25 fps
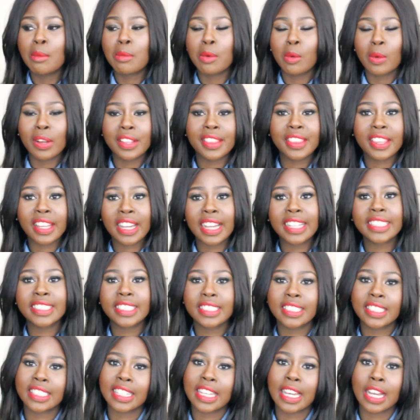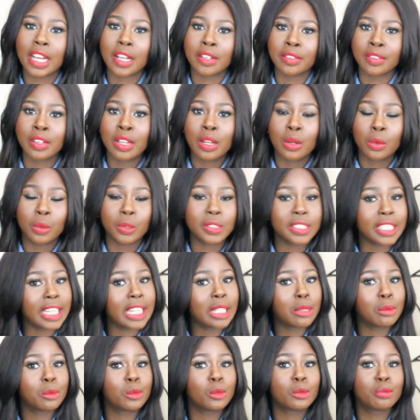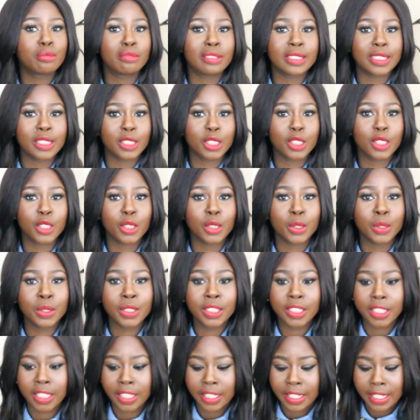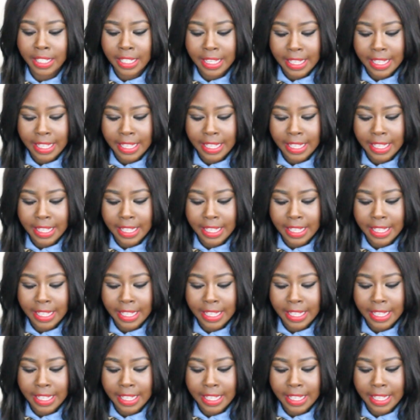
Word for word: But one thing I didn't have was animal print shoes.